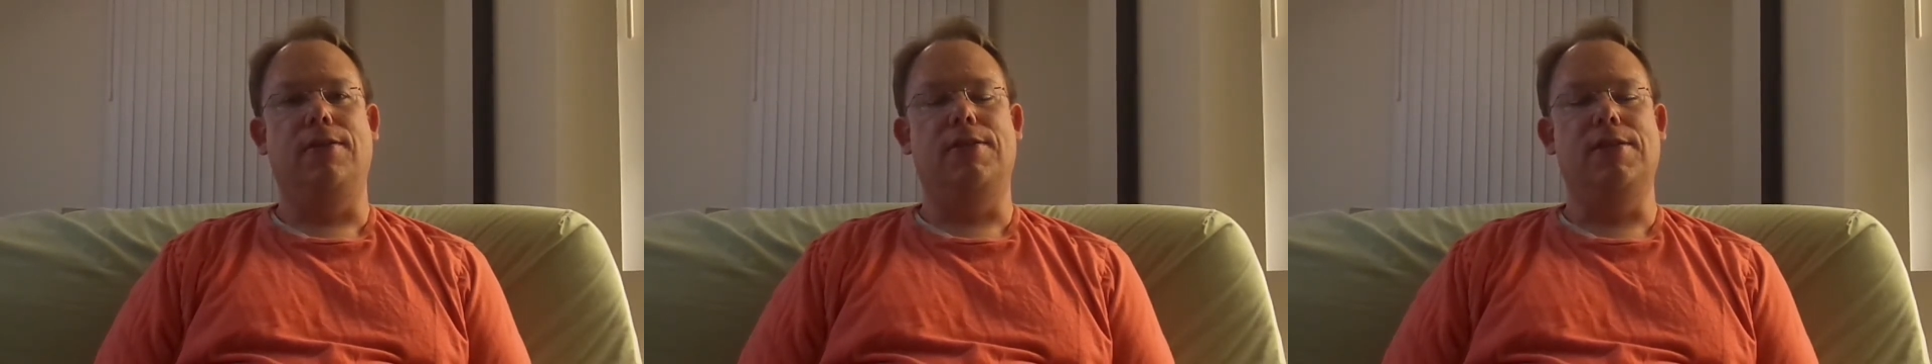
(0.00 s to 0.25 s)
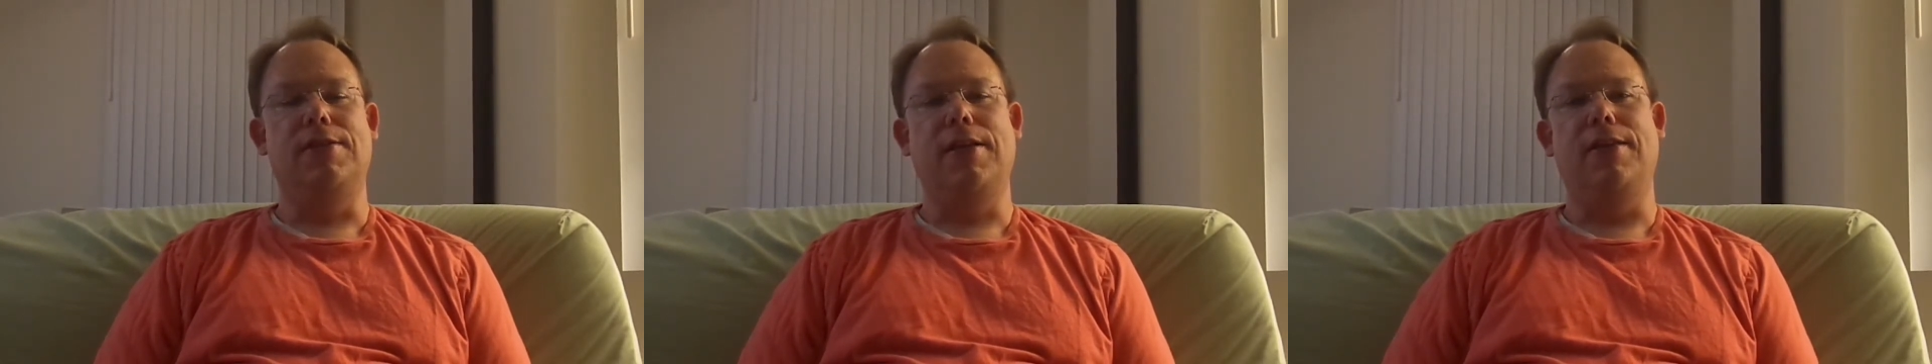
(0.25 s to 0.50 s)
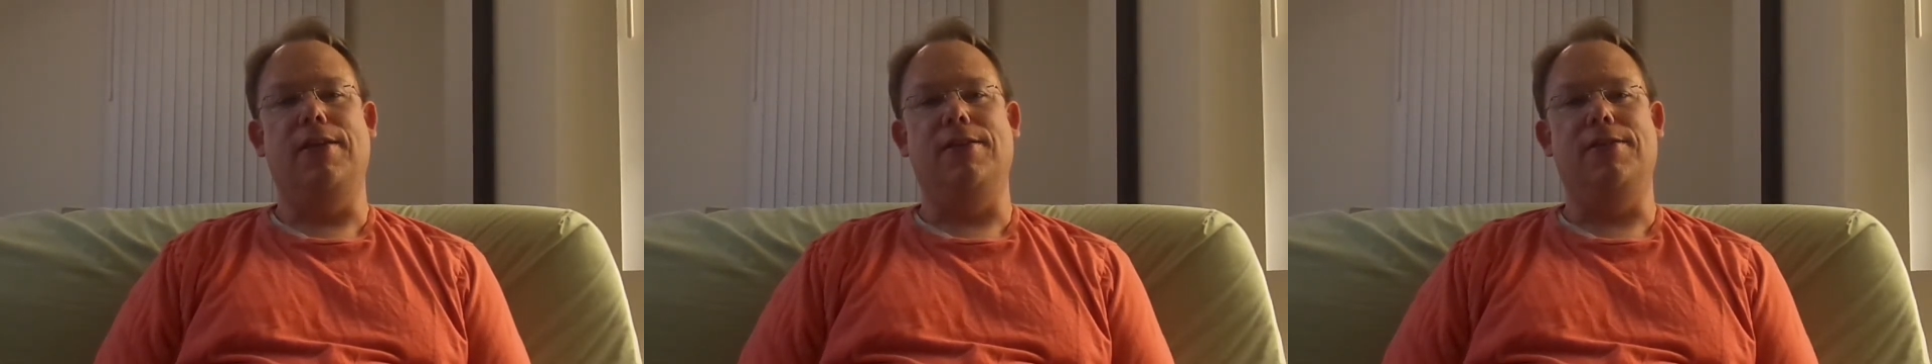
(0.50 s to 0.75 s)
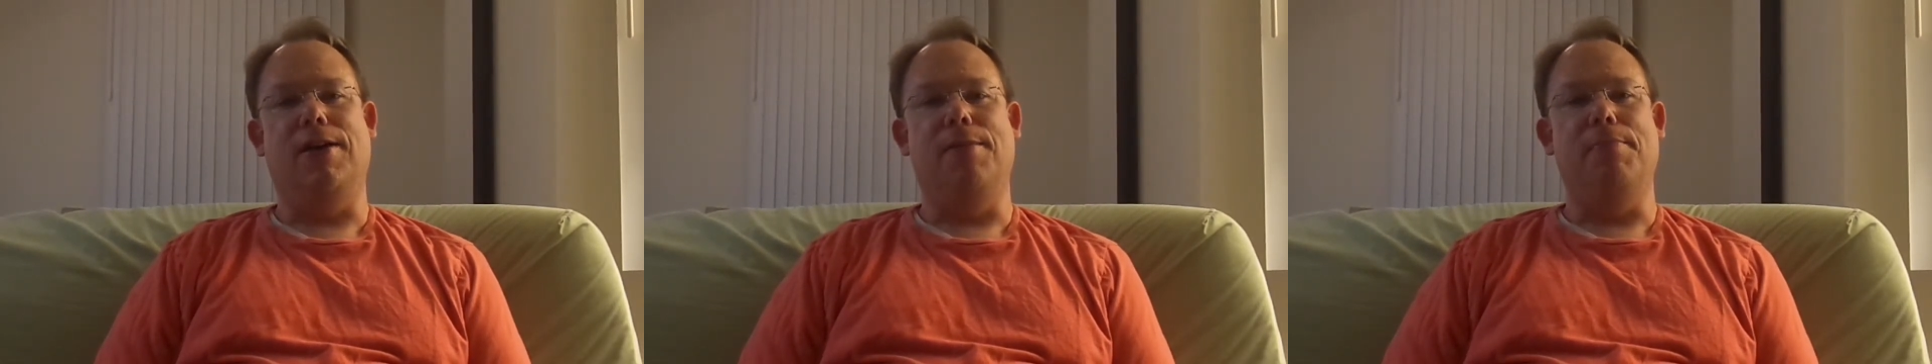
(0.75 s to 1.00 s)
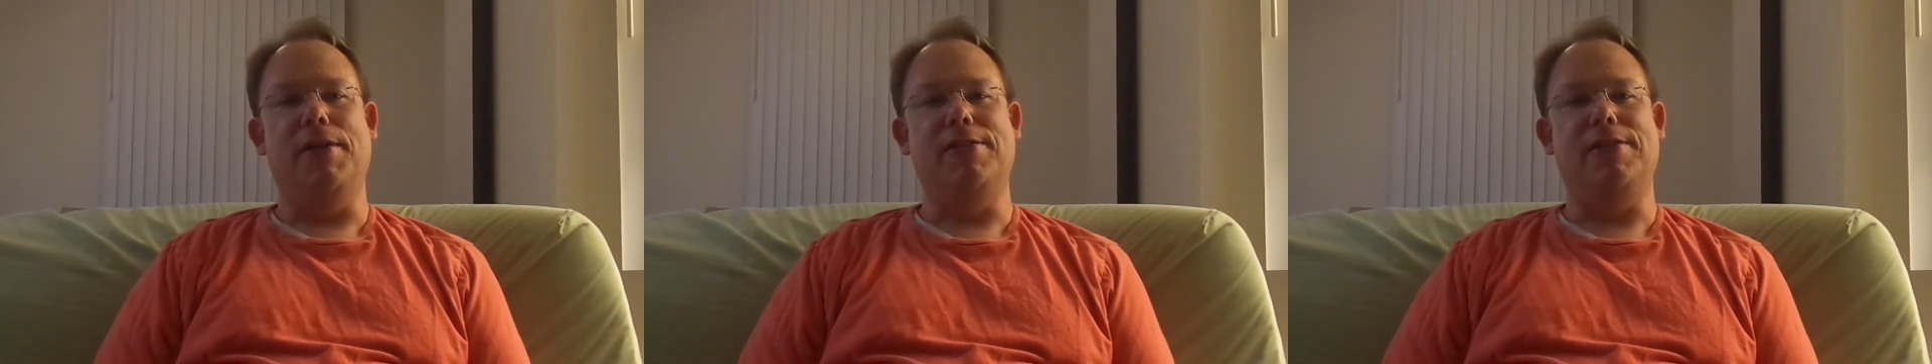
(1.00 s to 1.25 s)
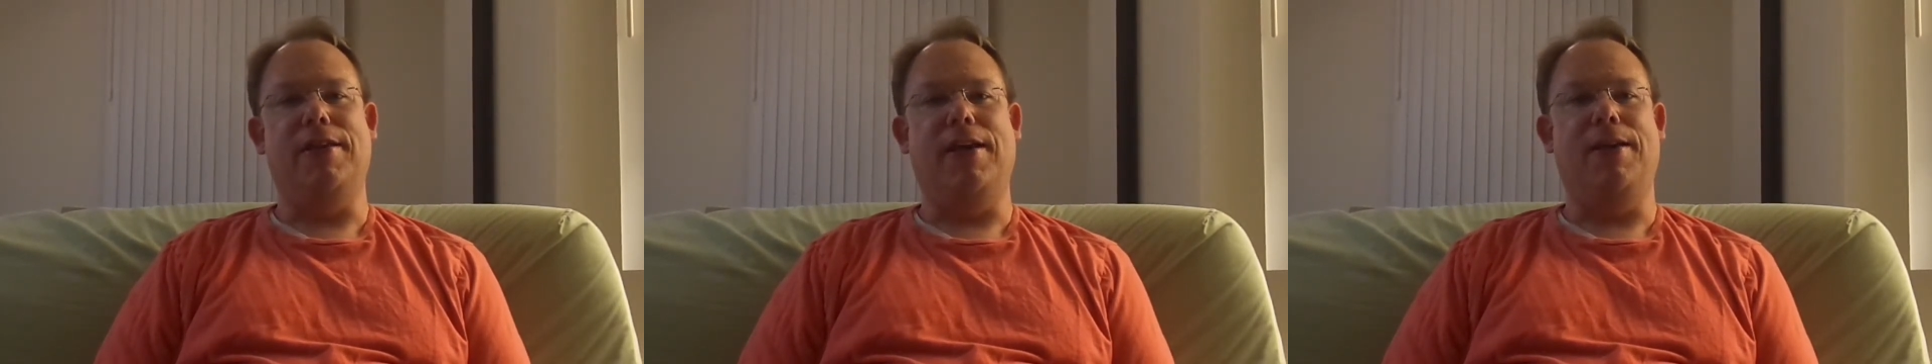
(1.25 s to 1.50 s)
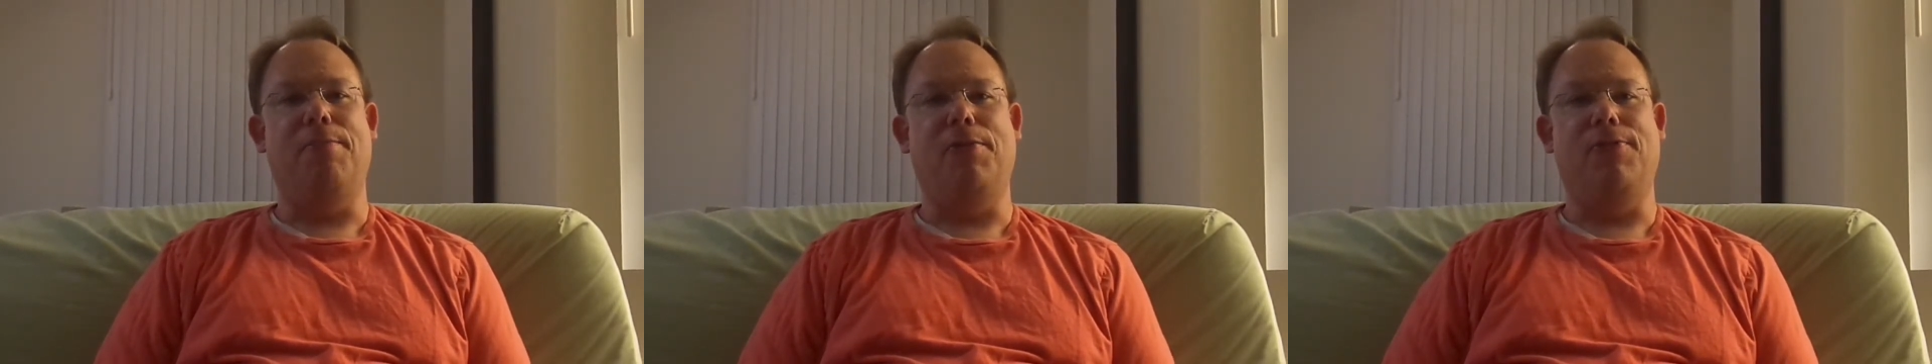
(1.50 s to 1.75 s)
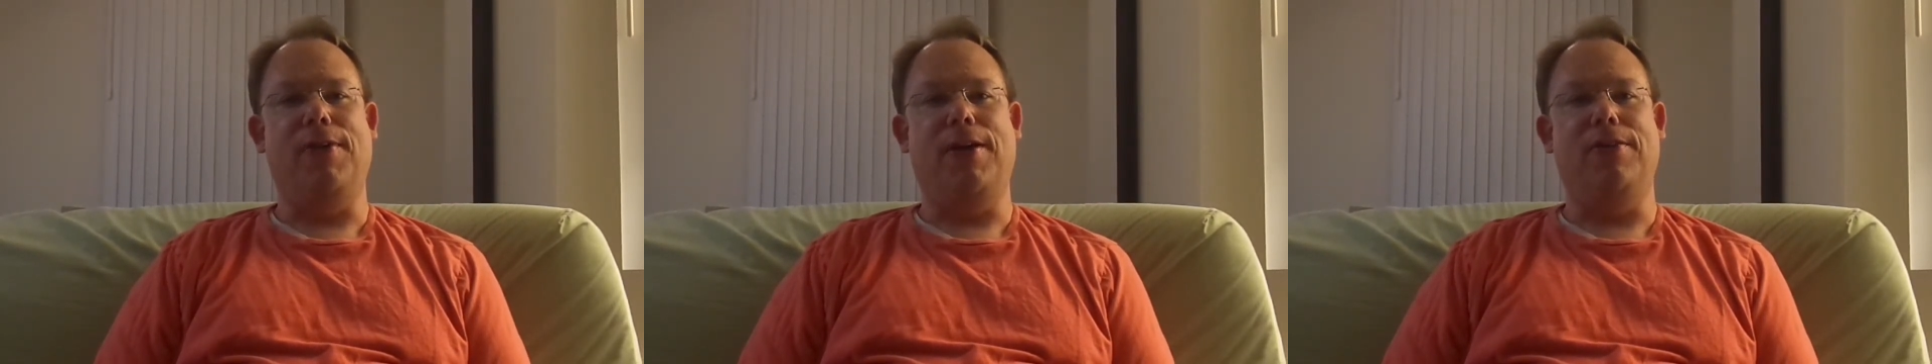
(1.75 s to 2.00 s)
To say that Tom Benson had a
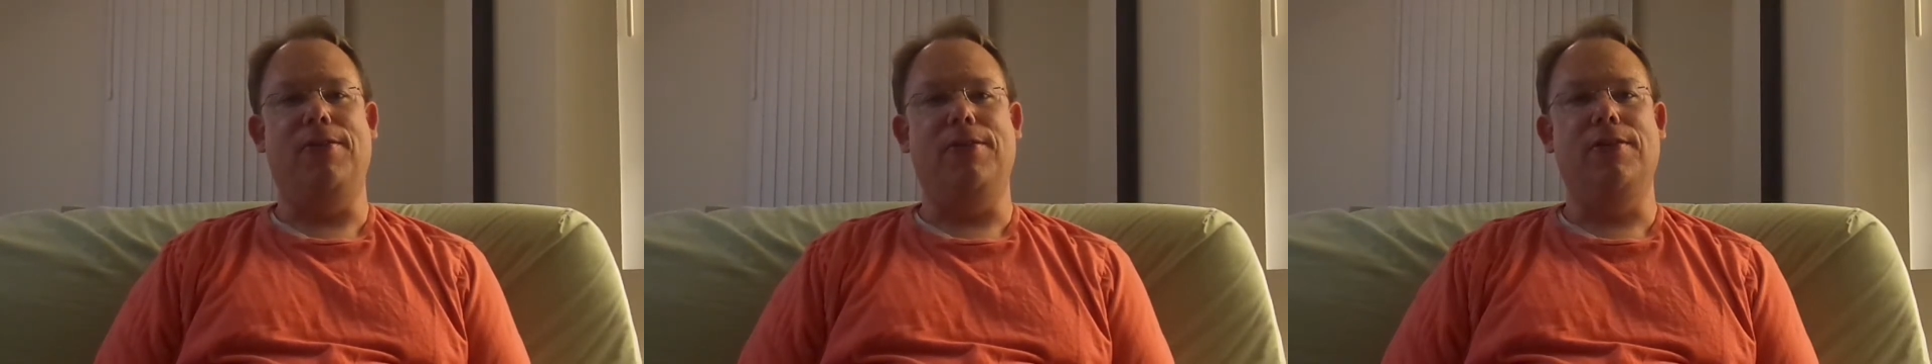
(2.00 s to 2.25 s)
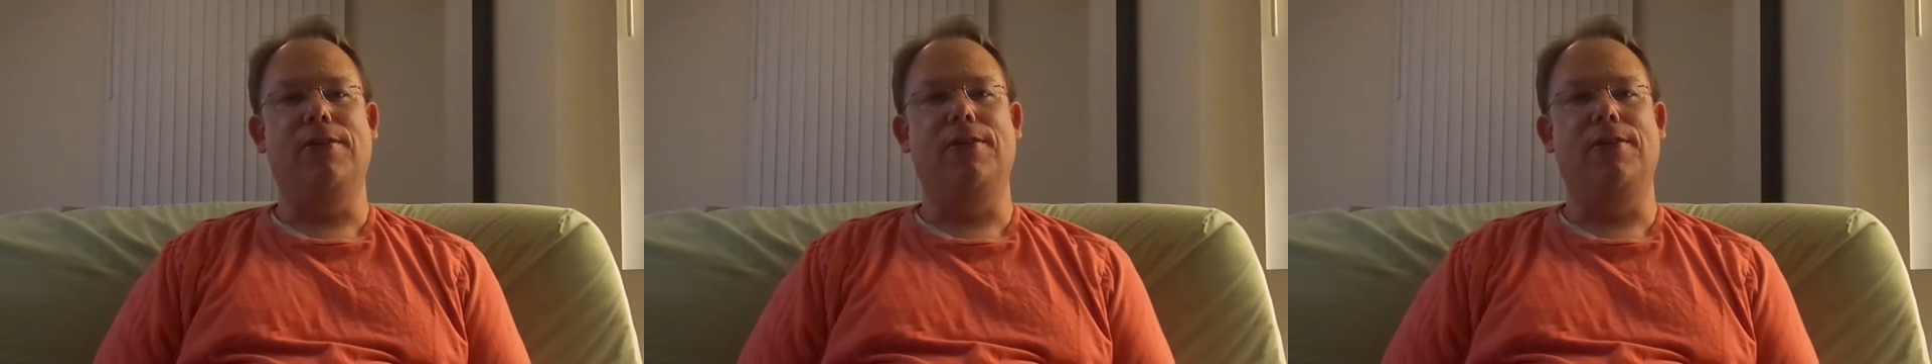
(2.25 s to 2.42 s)
profound